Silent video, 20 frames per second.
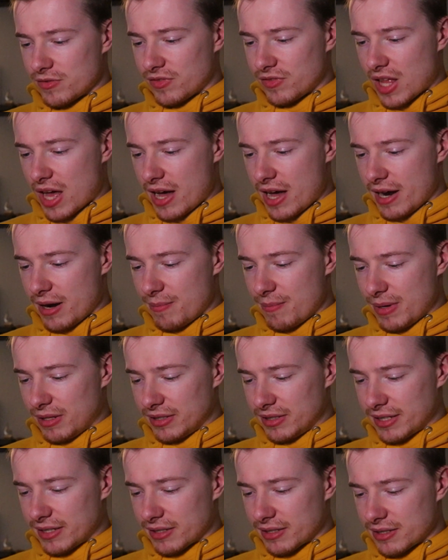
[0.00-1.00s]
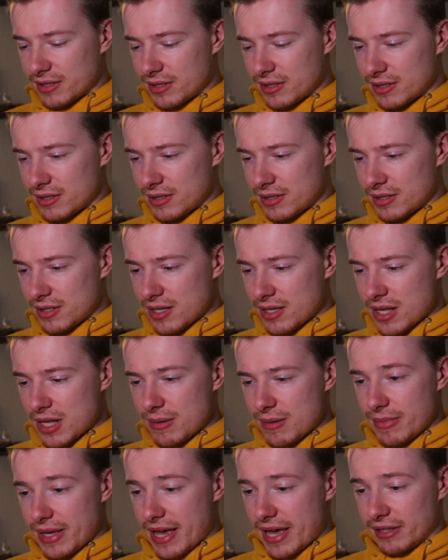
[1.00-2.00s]
Flatiron building.
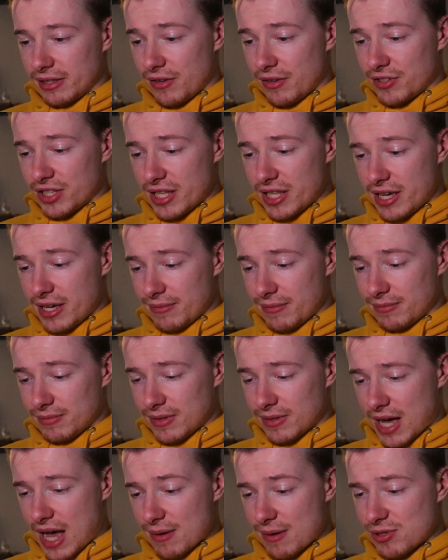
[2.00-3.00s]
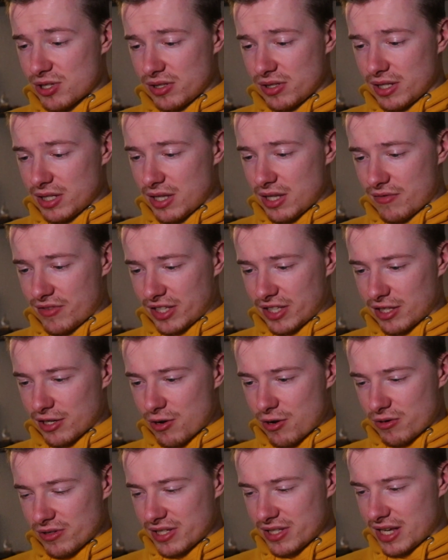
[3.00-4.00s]
But yeah, absolutely loving
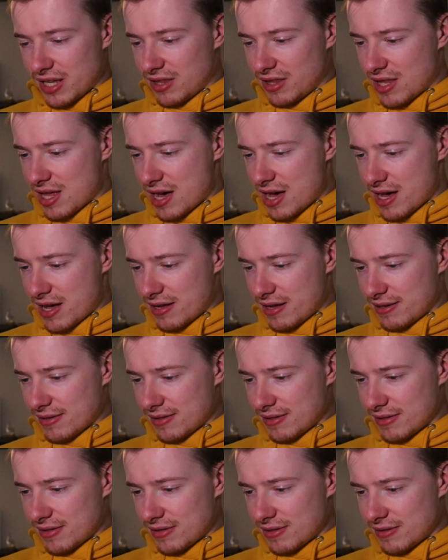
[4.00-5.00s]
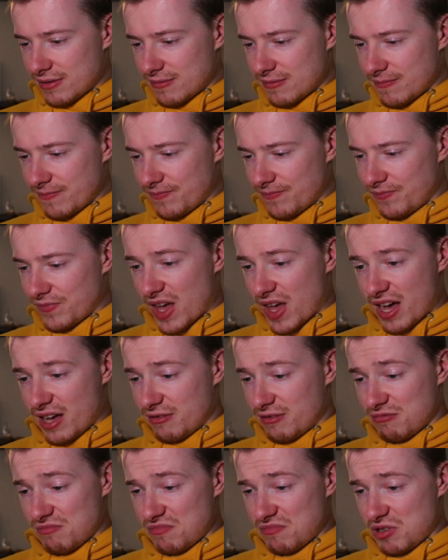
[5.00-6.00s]
the content
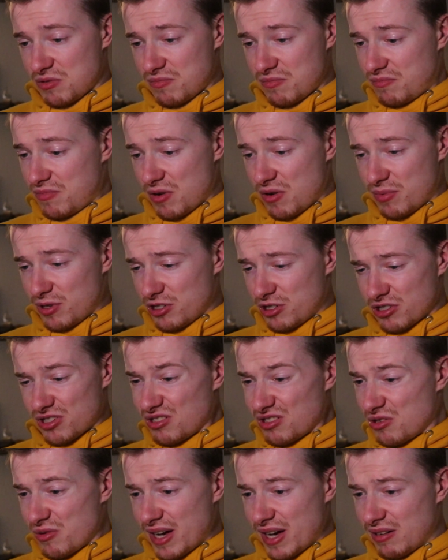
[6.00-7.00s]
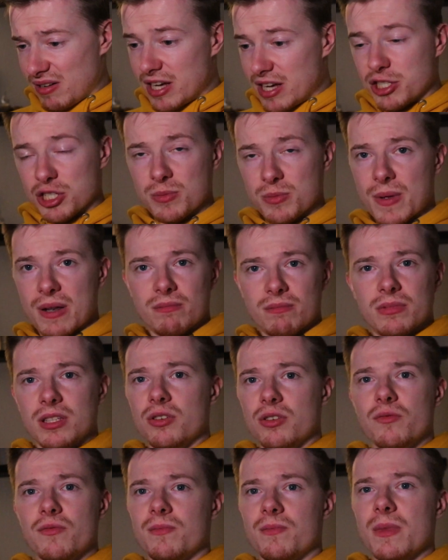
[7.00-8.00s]
that you're producing, Noelle, and she's been,
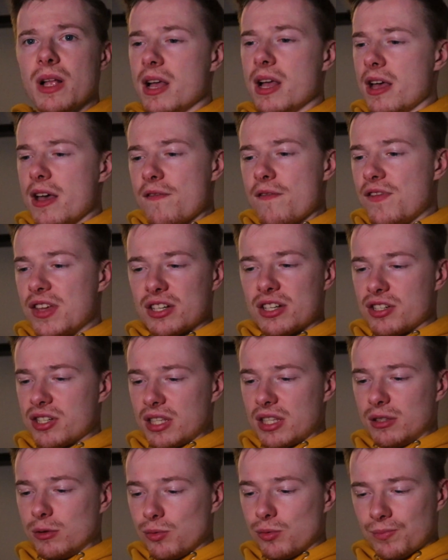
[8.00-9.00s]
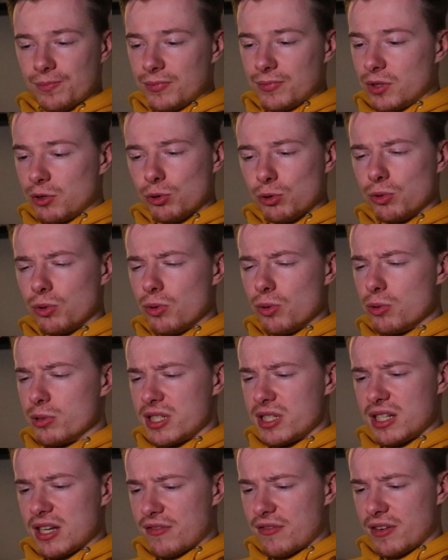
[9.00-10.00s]
you know, featured in
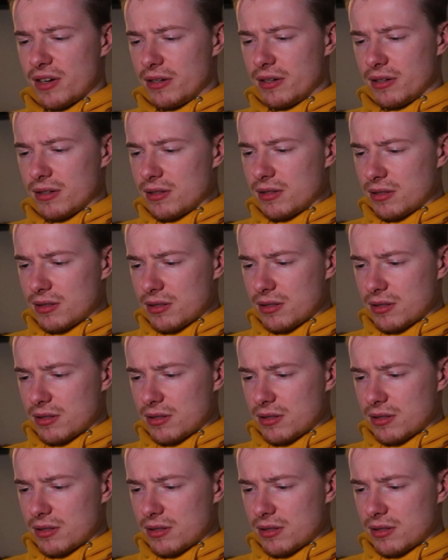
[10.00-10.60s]
loads of different